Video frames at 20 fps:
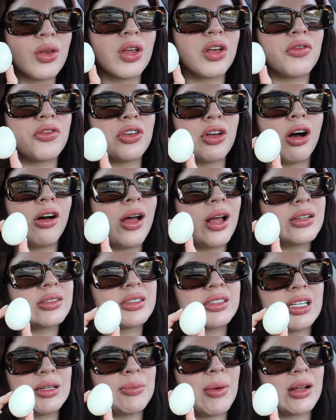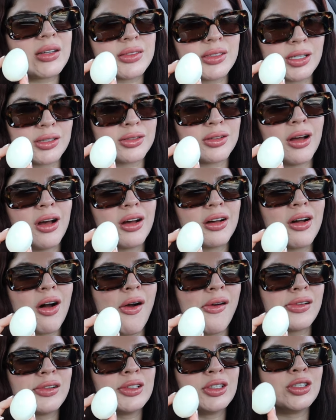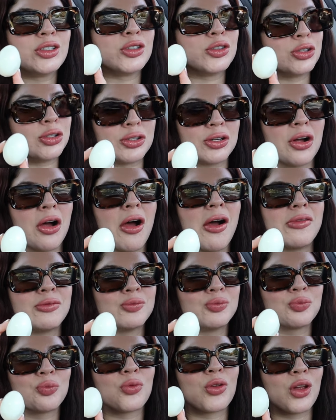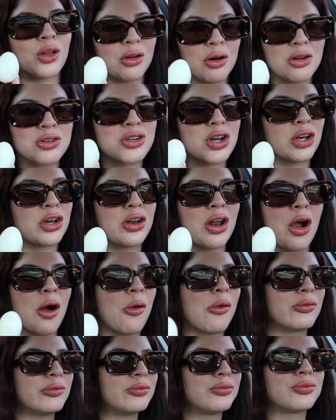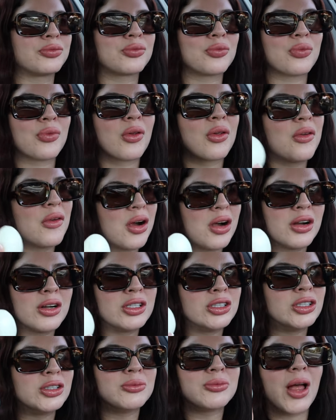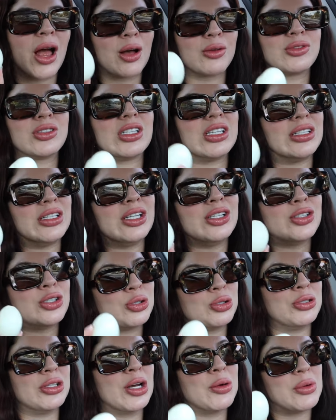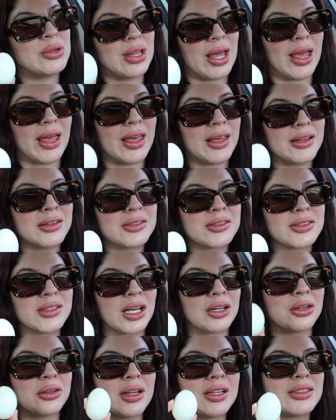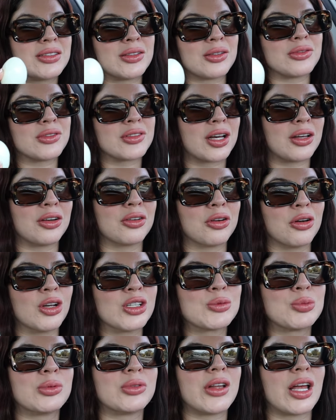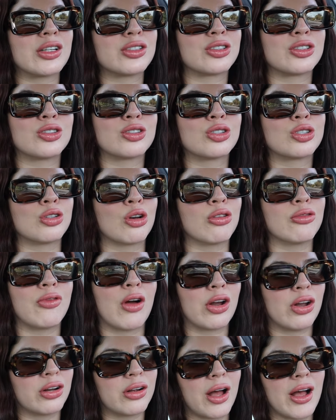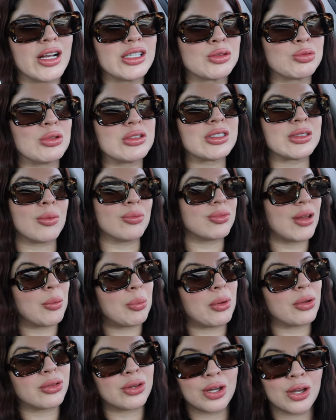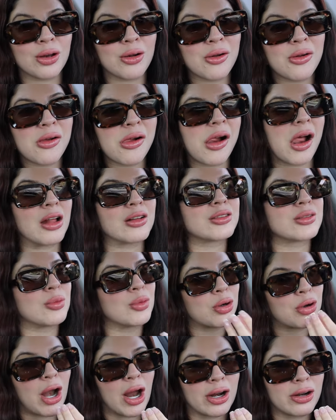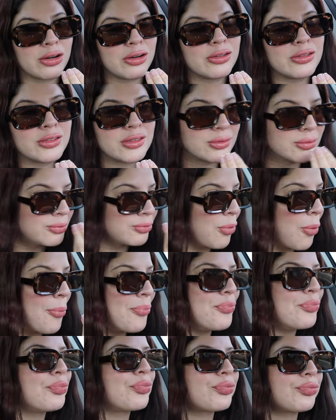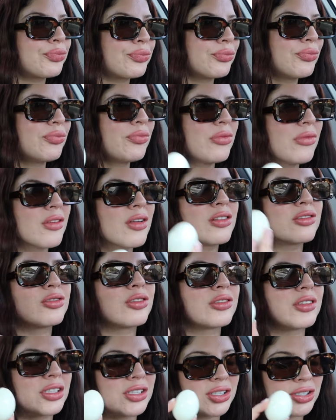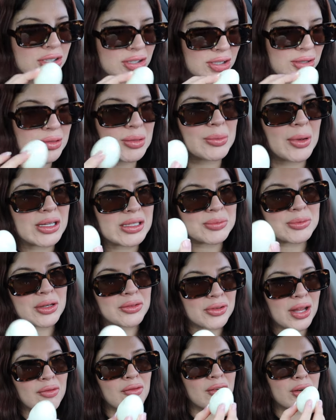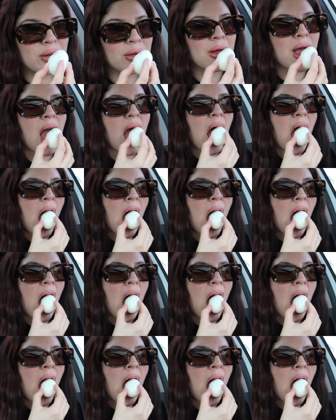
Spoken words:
If y'all have seen my TikTok or not, go check it out. I was eating tuna with eggs. I know that sounds kind of gross, but that shit's so fire, guys. With some tapatio and some crackers. So this just reminds me of that video.